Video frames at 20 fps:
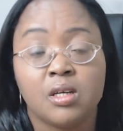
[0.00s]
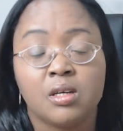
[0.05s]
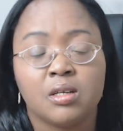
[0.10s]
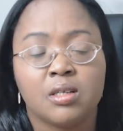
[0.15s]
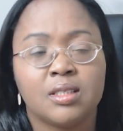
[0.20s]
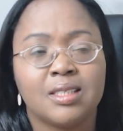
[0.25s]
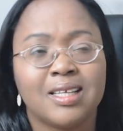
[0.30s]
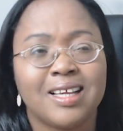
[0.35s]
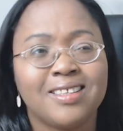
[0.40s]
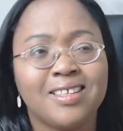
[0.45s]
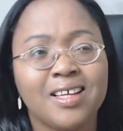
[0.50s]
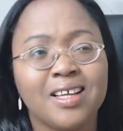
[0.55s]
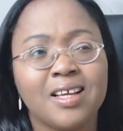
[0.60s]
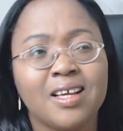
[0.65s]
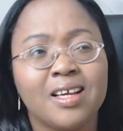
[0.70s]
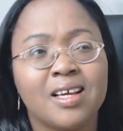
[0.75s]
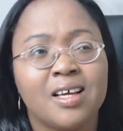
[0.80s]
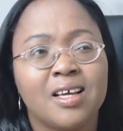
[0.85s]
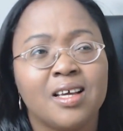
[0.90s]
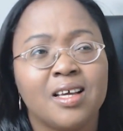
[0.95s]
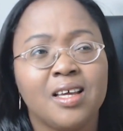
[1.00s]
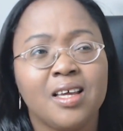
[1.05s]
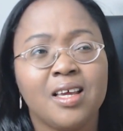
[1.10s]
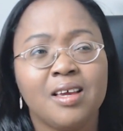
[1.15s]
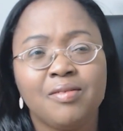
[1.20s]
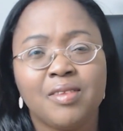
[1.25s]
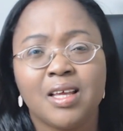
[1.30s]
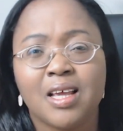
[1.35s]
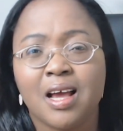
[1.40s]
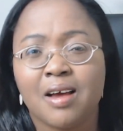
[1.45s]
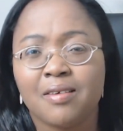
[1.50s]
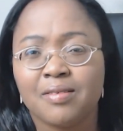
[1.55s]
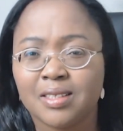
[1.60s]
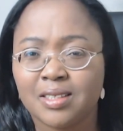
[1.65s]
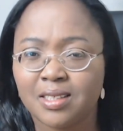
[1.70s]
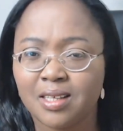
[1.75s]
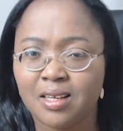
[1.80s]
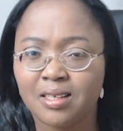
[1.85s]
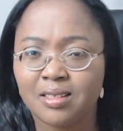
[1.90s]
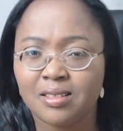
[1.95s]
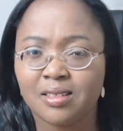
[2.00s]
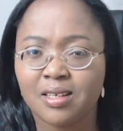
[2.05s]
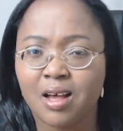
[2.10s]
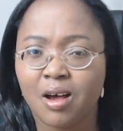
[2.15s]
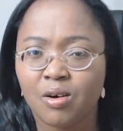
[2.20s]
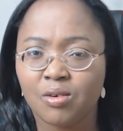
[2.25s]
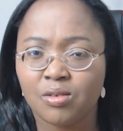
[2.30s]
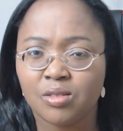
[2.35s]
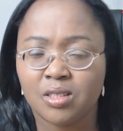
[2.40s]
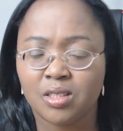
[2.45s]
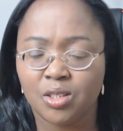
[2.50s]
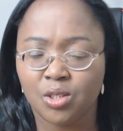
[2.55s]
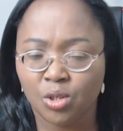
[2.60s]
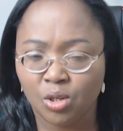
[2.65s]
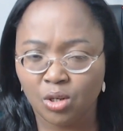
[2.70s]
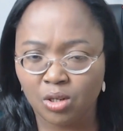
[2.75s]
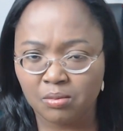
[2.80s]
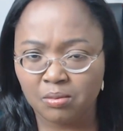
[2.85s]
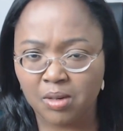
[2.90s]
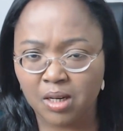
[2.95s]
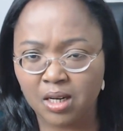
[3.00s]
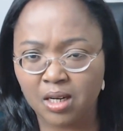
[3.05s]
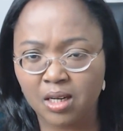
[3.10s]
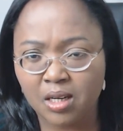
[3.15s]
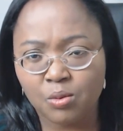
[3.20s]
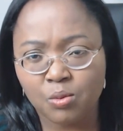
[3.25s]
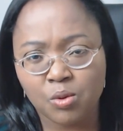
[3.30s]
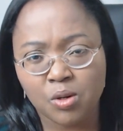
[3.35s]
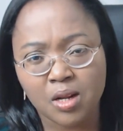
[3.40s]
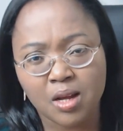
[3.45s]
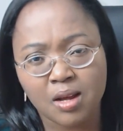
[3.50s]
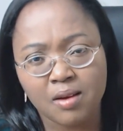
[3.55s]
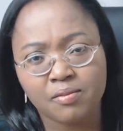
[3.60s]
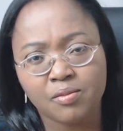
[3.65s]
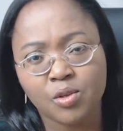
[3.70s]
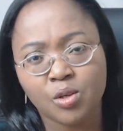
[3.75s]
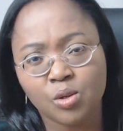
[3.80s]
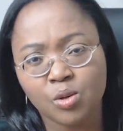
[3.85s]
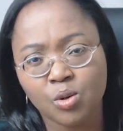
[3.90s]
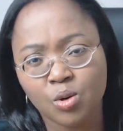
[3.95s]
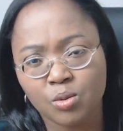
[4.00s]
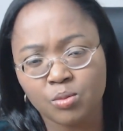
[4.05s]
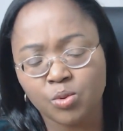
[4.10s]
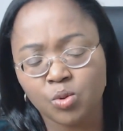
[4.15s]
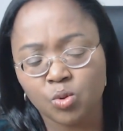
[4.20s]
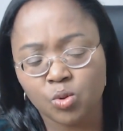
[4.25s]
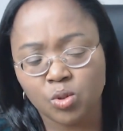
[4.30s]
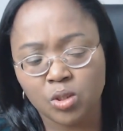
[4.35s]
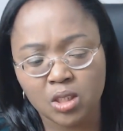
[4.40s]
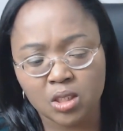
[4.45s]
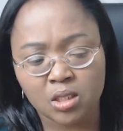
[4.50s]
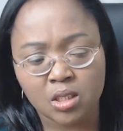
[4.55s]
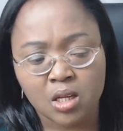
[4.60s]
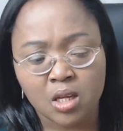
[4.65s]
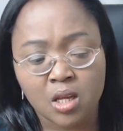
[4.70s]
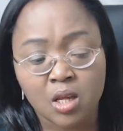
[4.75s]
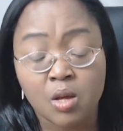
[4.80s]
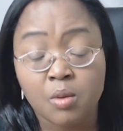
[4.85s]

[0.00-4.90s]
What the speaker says: Because I think if they have sent out the young man, it would have not come to this.